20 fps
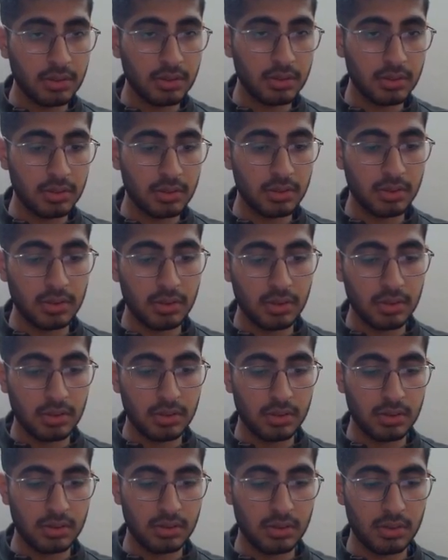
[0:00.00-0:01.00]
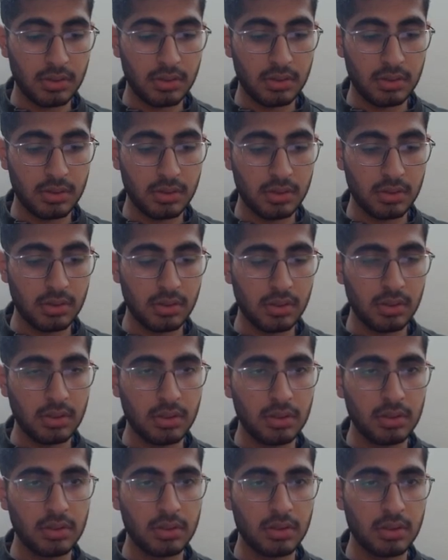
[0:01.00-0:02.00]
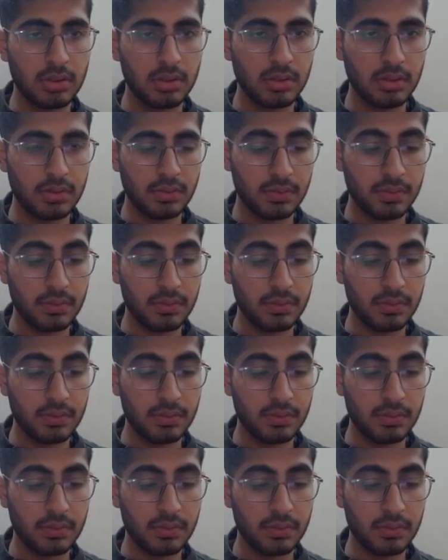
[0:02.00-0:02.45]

[no speech]